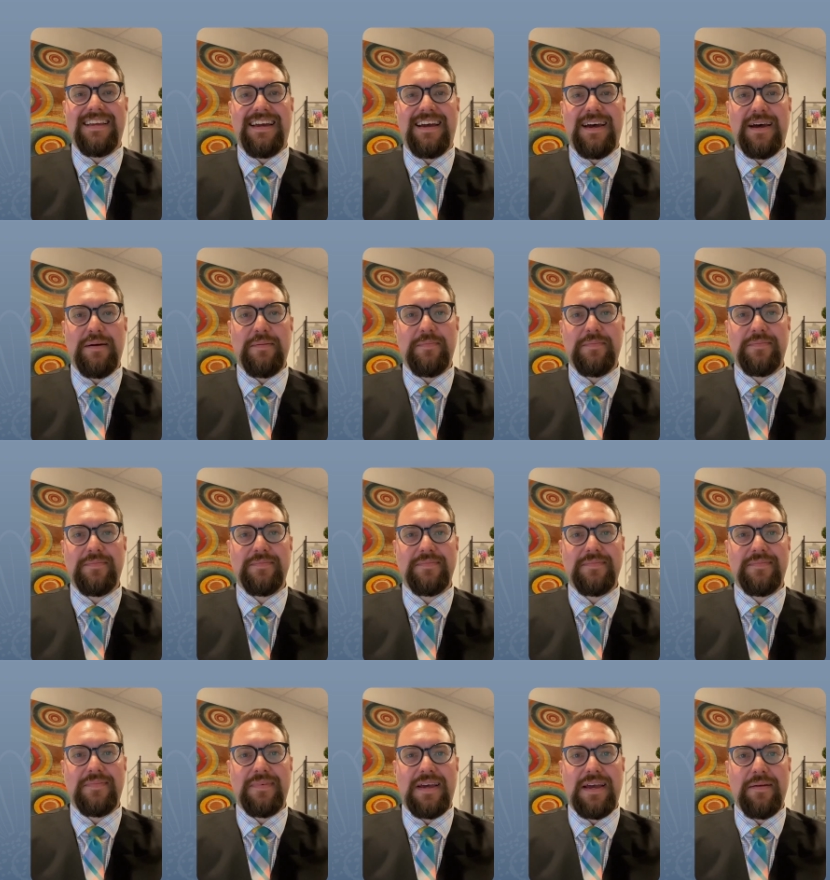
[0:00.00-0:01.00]
Um,
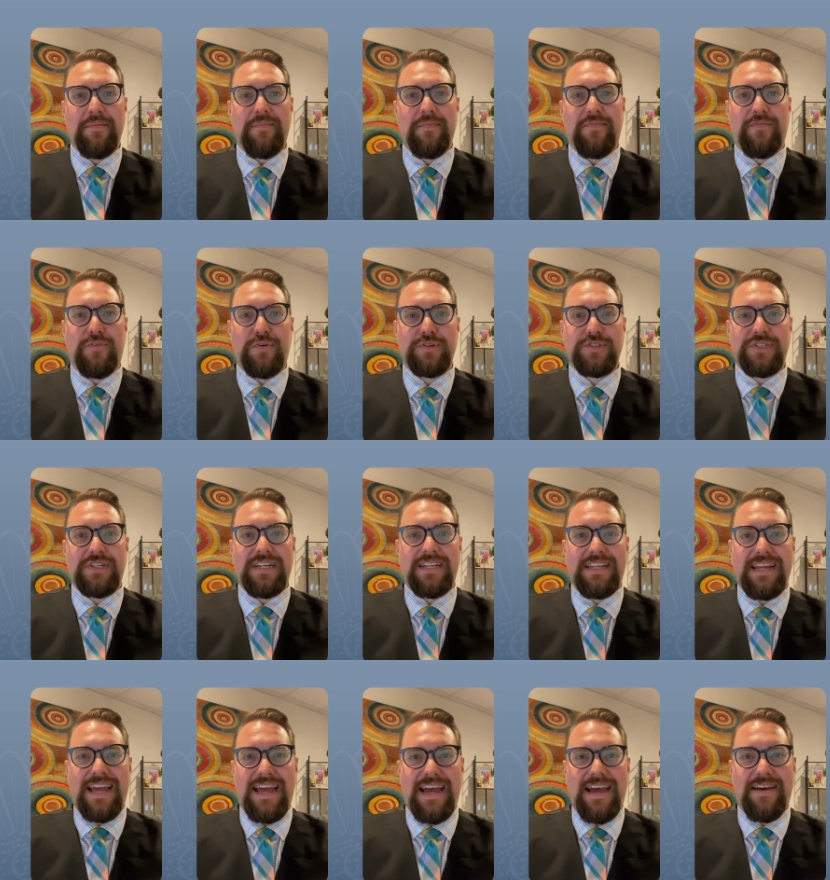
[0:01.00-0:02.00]
I'm fortunate
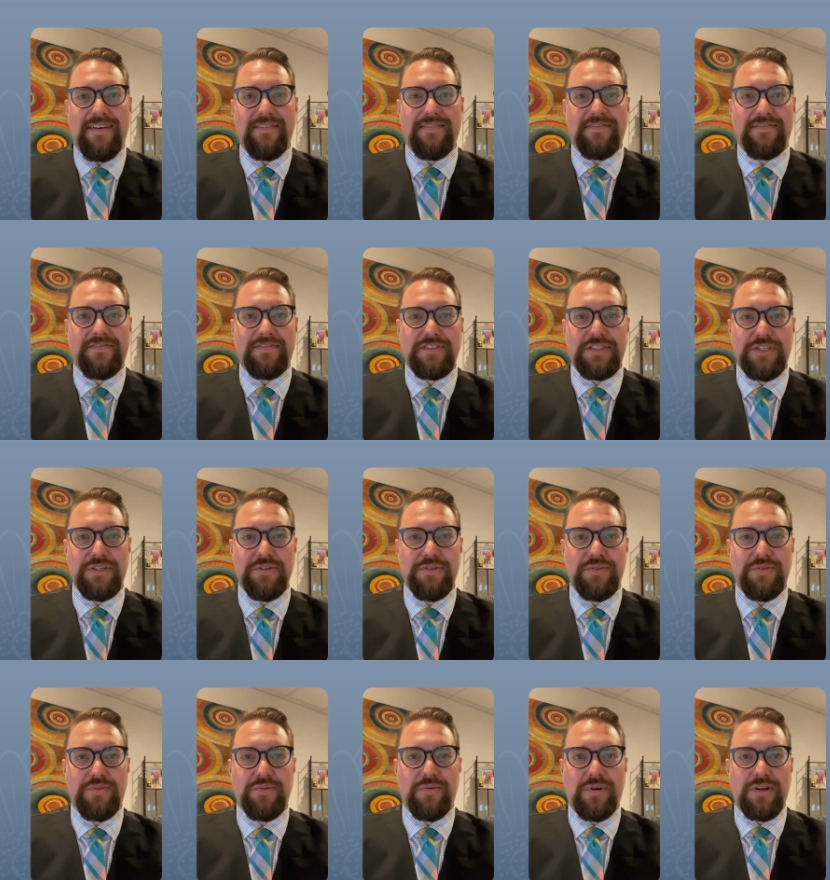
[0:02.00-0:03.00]
to have
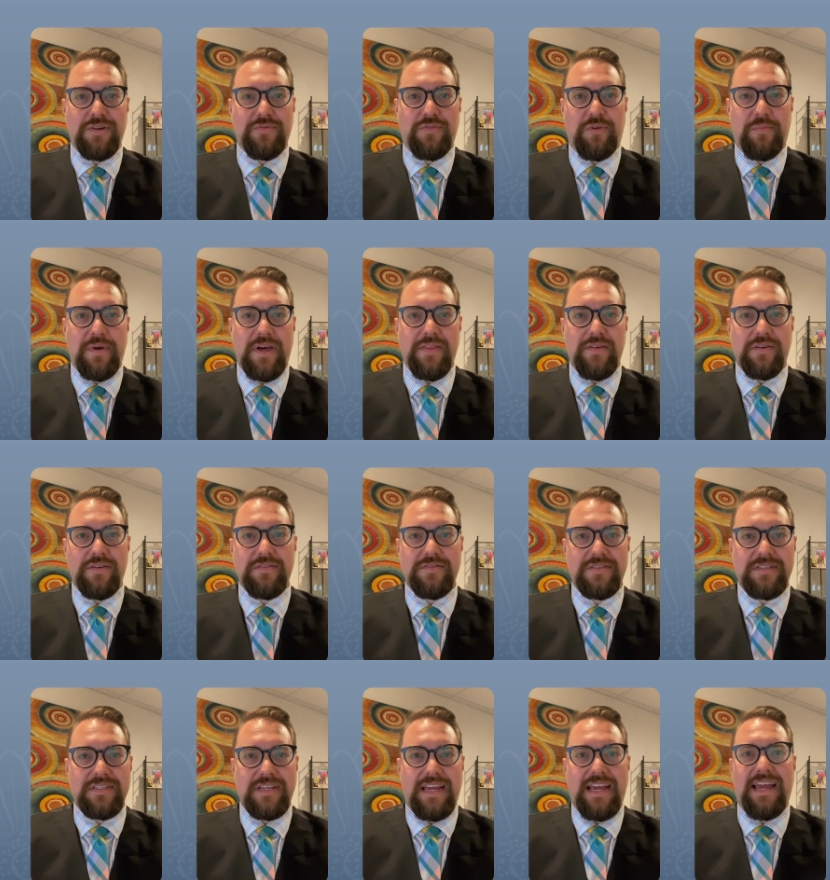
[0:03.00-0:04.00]
two wonderful
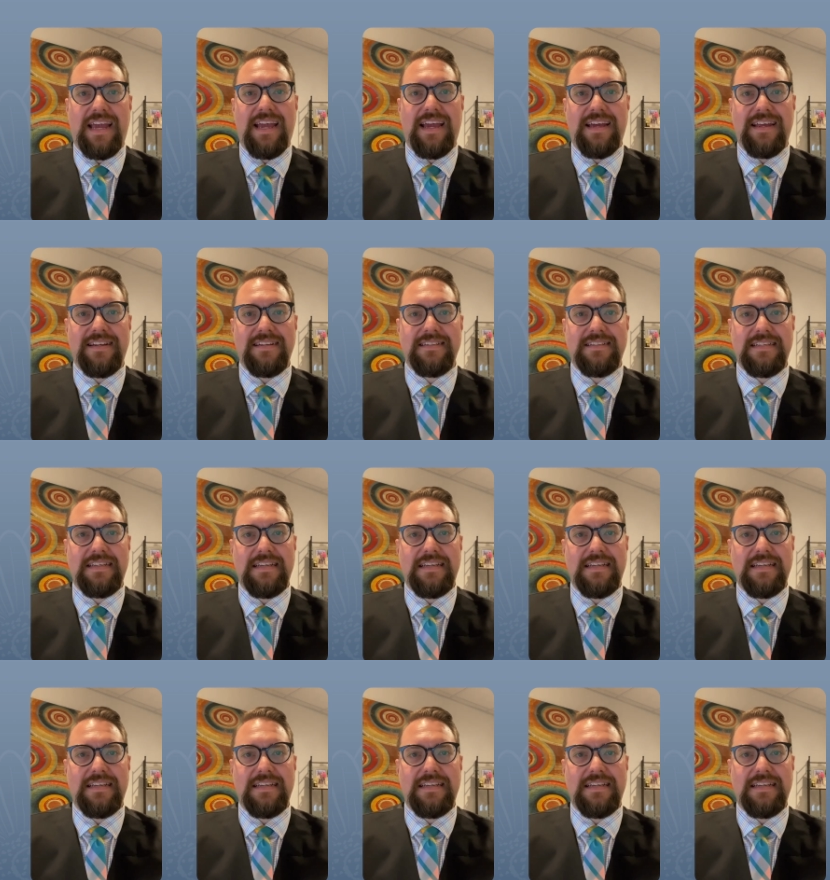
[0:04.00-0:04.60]
mothers, and